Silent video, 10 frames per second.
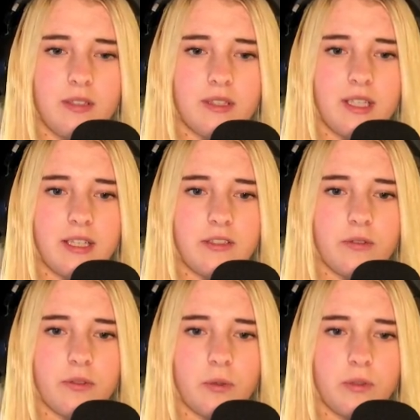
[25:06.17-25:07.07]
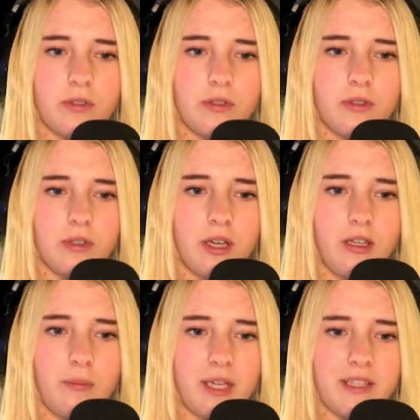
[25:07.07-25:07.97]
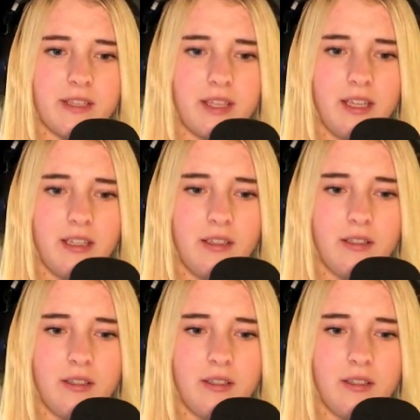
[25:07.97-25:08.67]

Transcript: the text, of course. Underpants again.